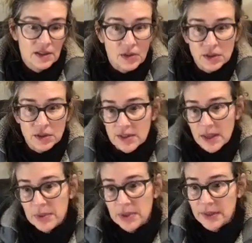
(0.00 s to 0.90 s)
go look
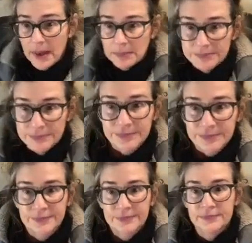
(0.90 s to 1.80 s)
that bill up.
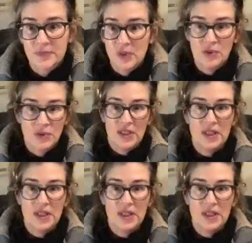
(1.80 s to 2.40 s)
You'll see